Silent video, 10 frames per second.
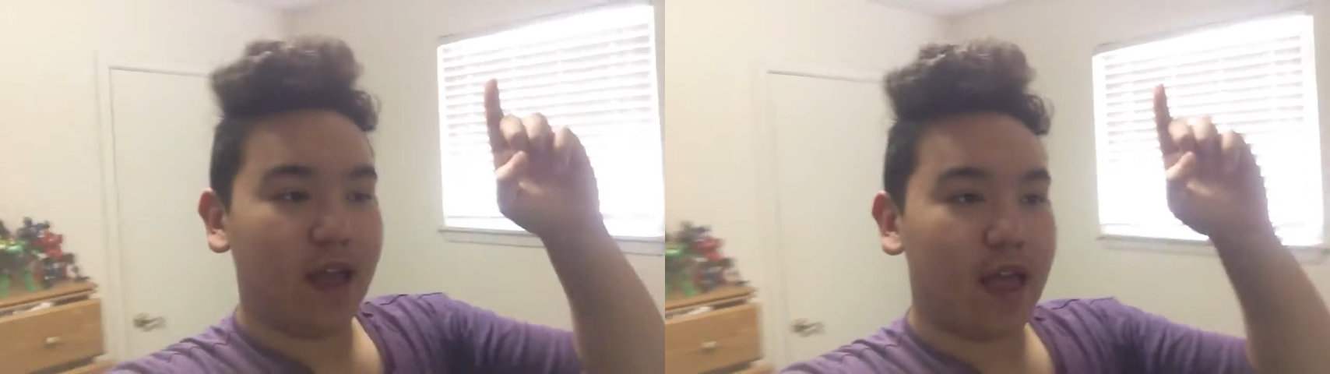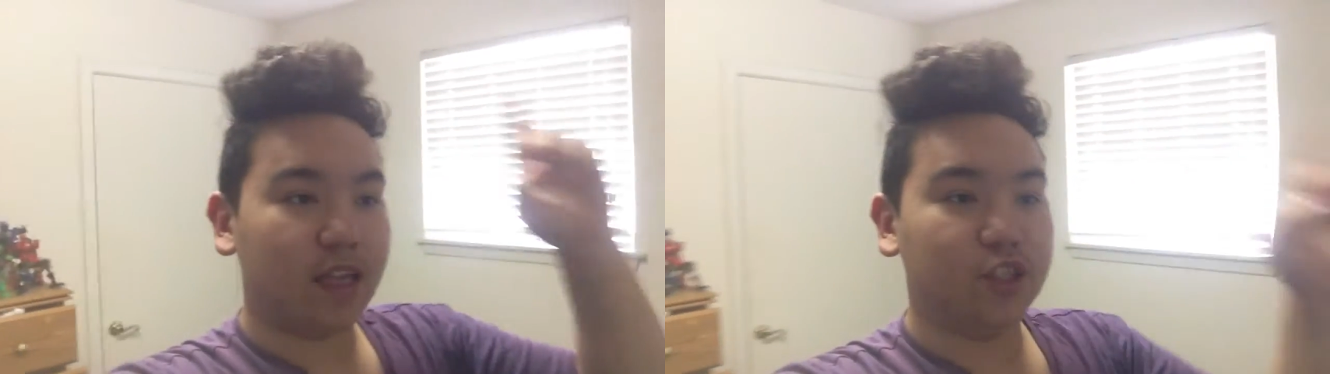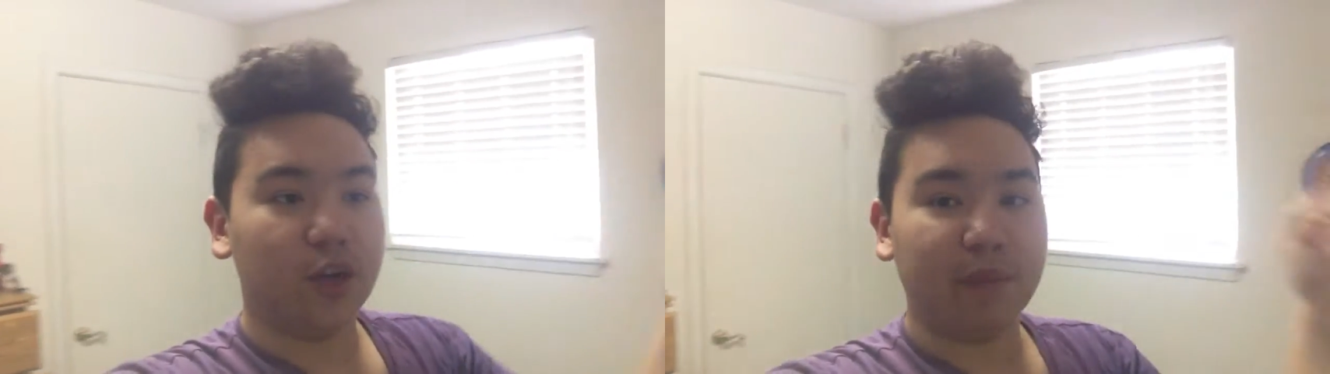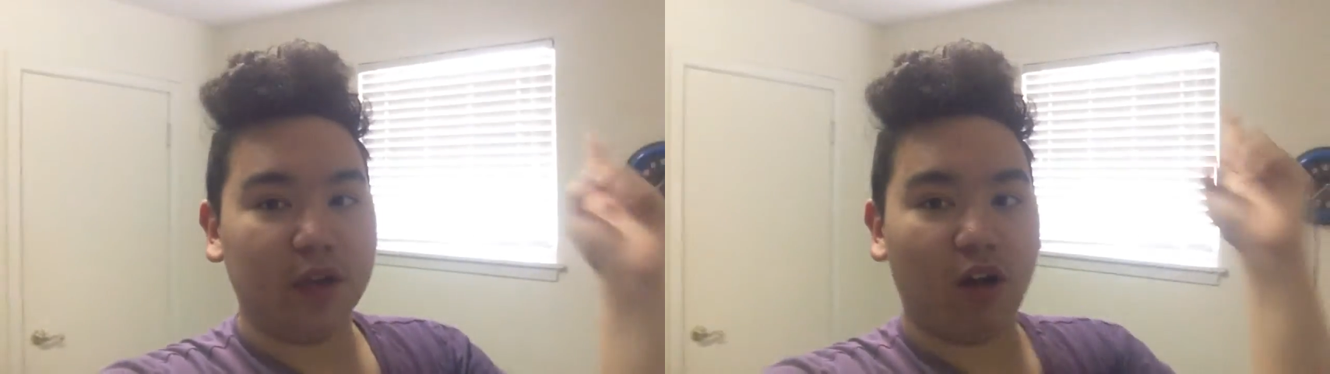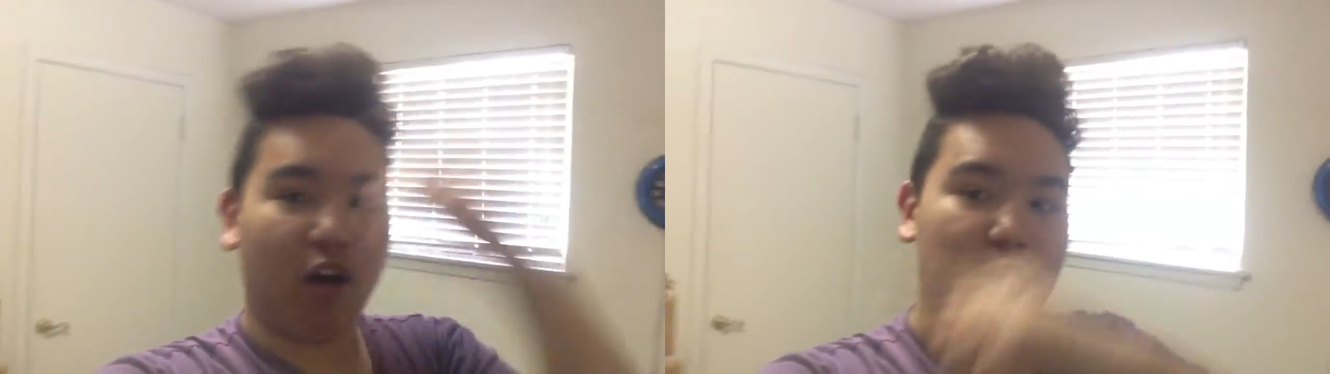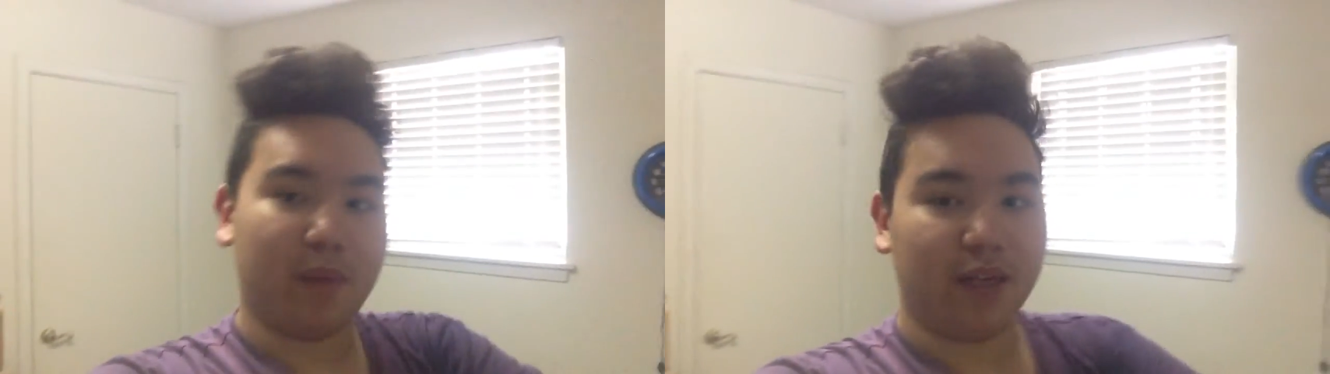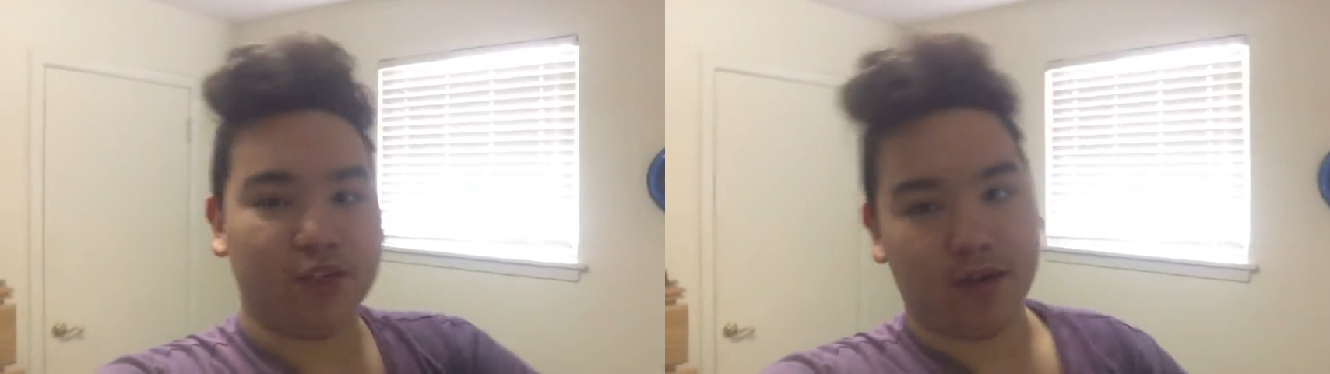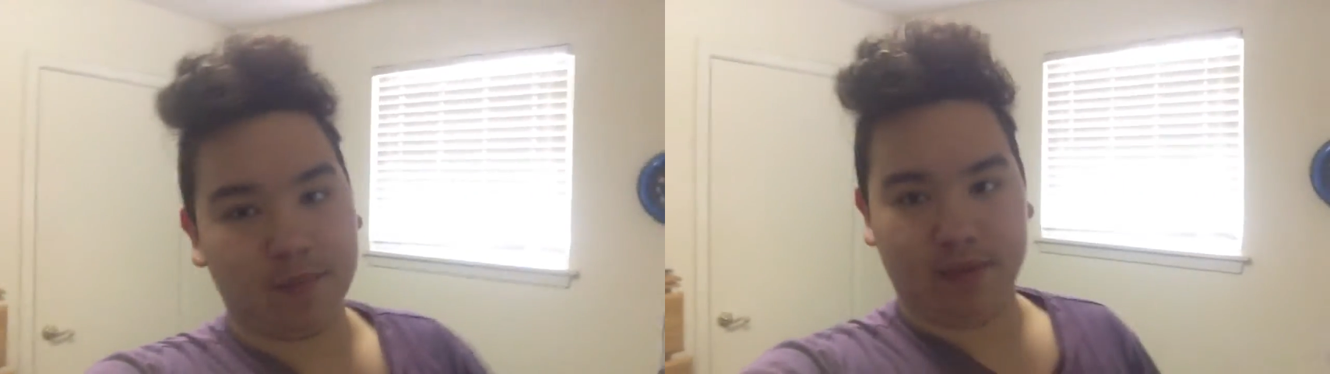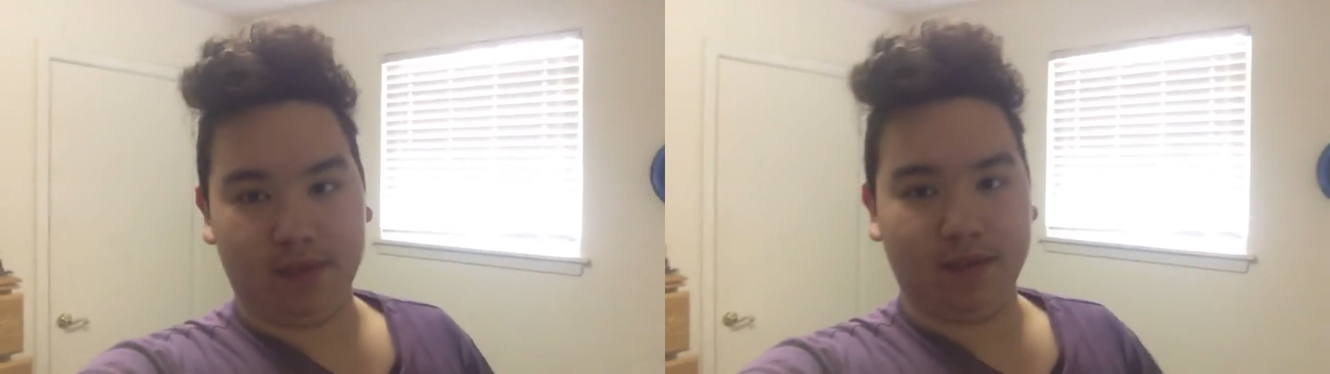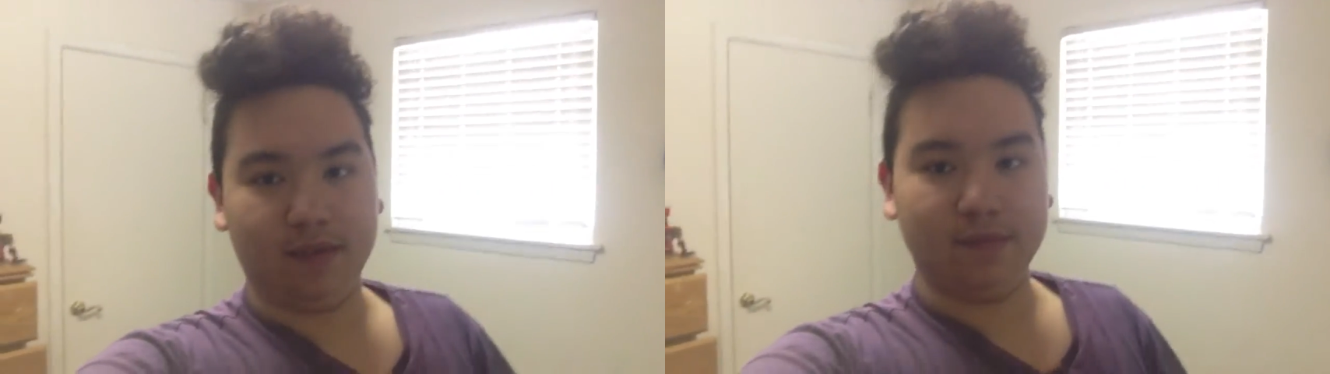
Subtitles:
and jumping on my trampoline,